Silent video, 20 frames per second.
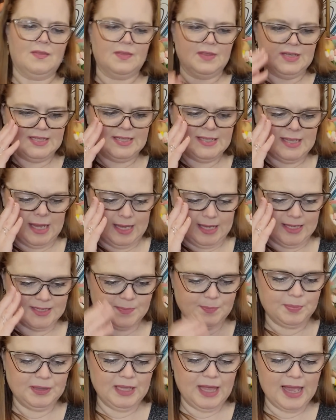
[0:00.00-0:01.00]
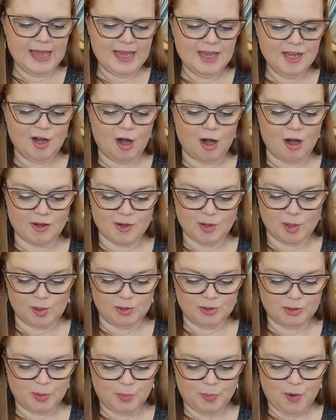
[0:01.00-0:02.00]
this says playing card
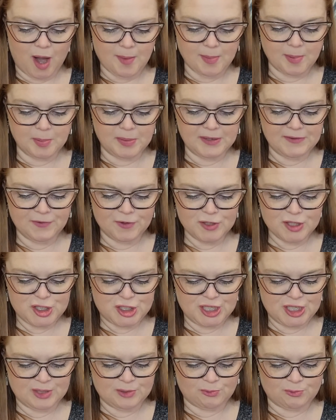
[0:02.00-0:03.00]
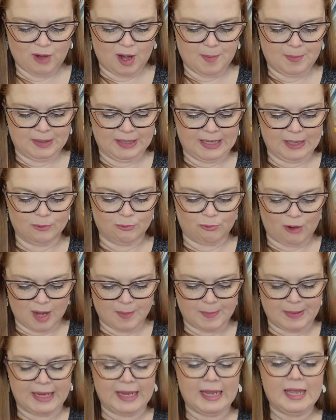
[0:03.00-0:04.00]
holder, probably for Jen Rumley,
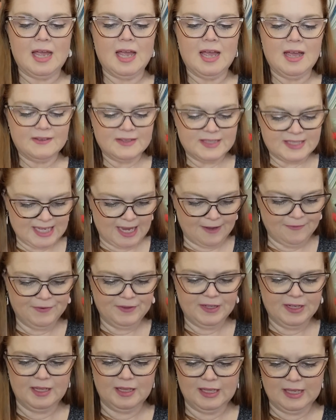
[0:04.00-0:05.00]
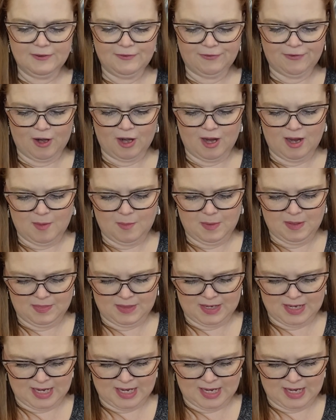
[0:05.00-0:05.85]
Rummy. Definitely from the